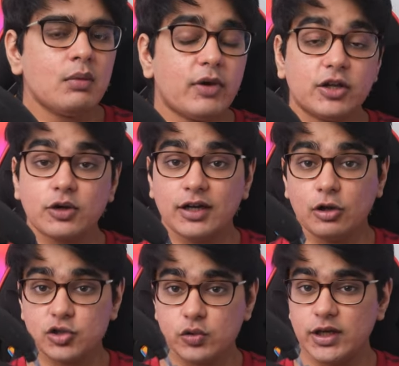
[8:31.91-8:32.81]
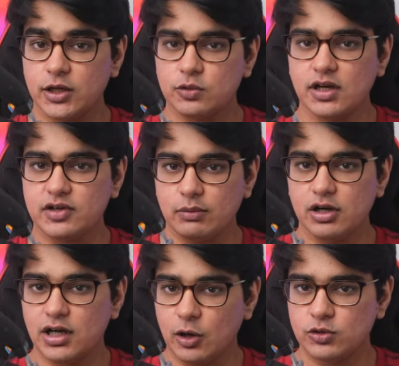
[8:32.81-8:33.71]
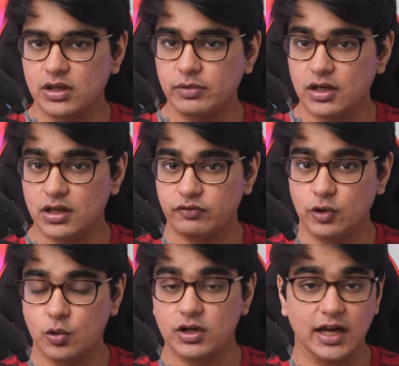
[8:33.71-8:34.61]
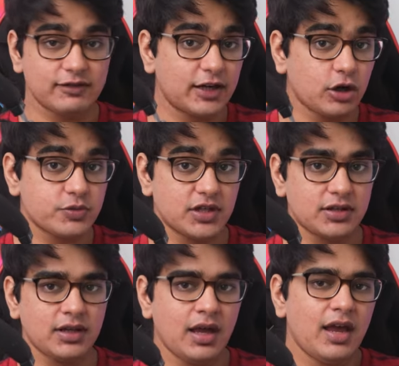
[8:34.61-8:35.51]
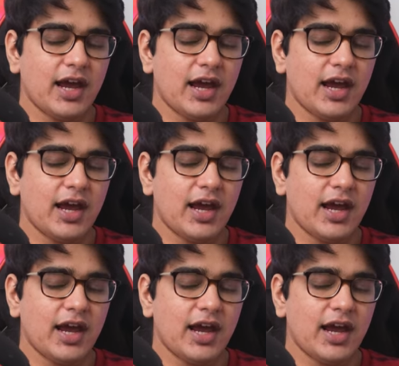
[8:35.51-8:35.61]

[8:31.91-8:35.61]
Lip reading: But you can also EQ the treble down a bit if you don't have that option,